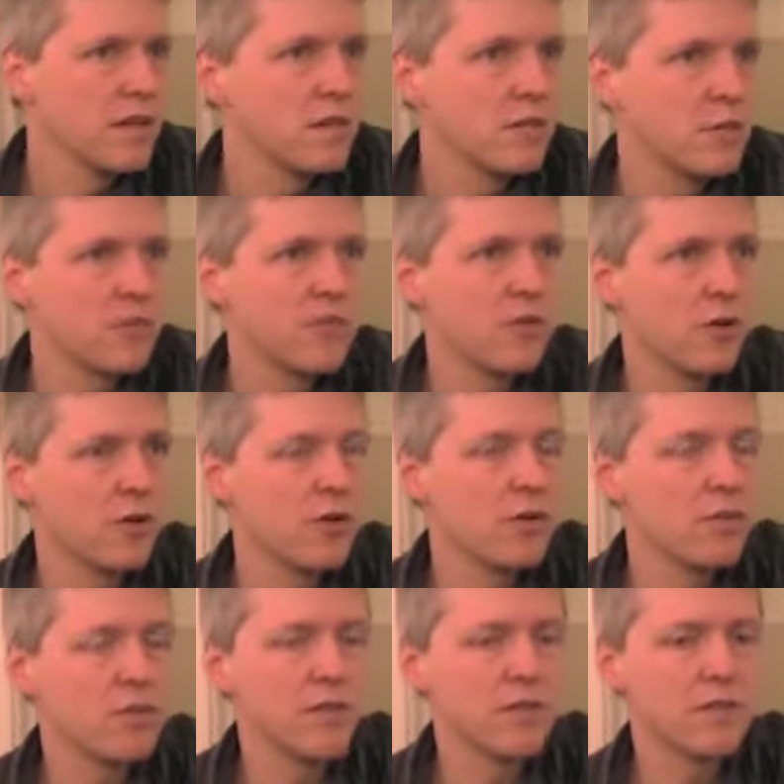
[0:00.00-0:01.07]
from stock,
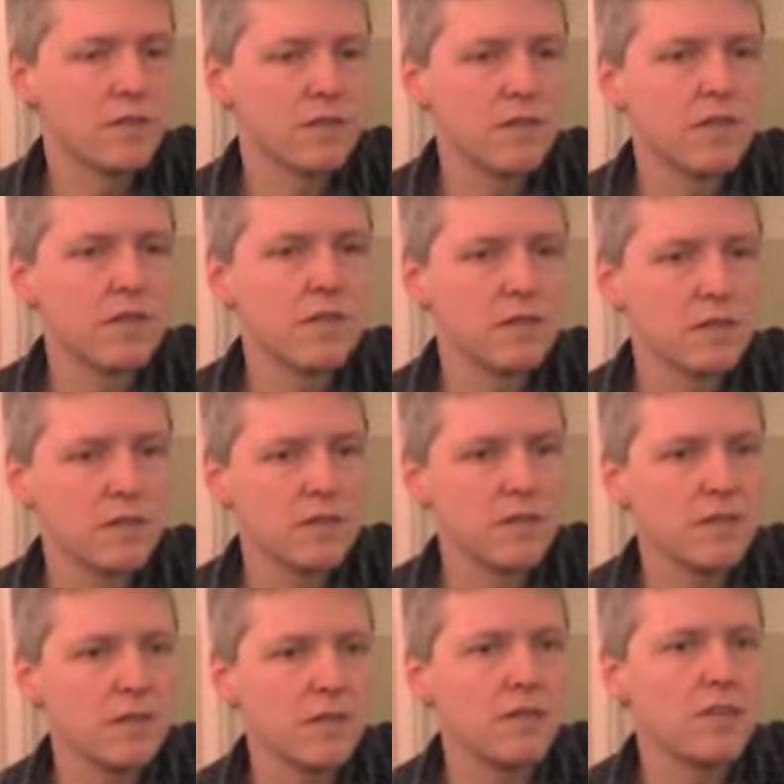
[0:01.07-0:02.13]
but
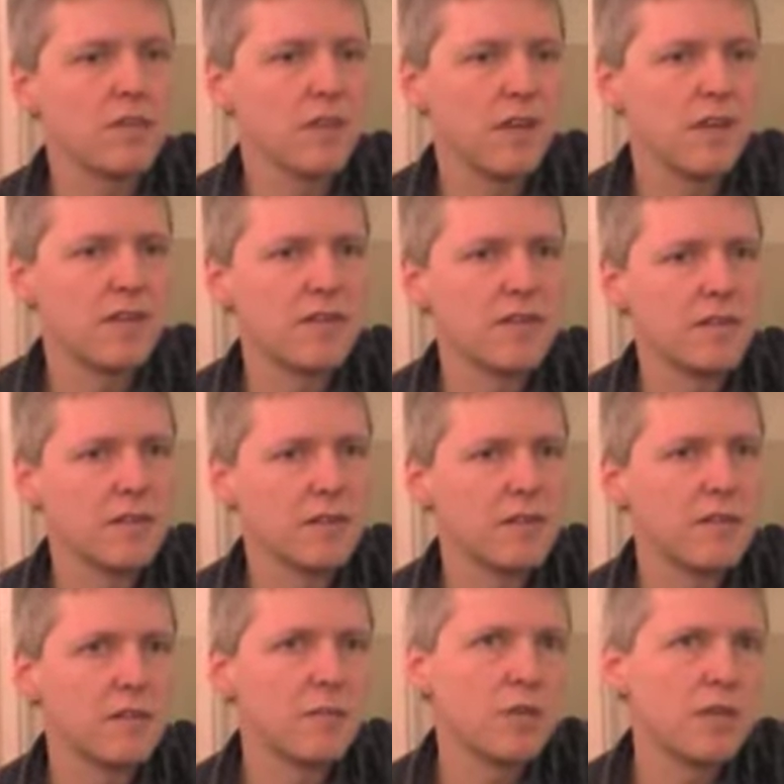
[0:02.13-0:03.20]
you can say
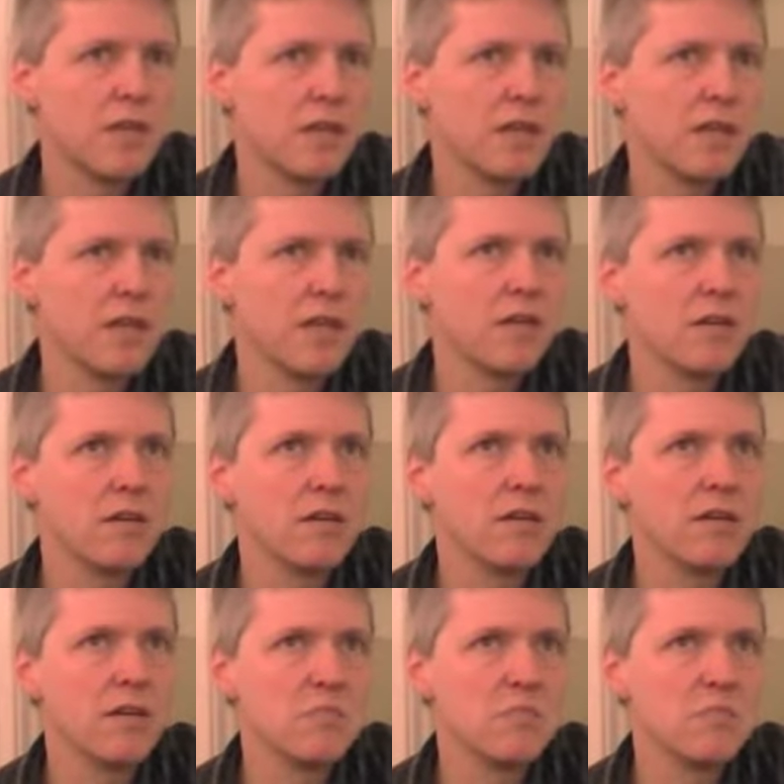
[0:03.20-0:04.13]
since the beginning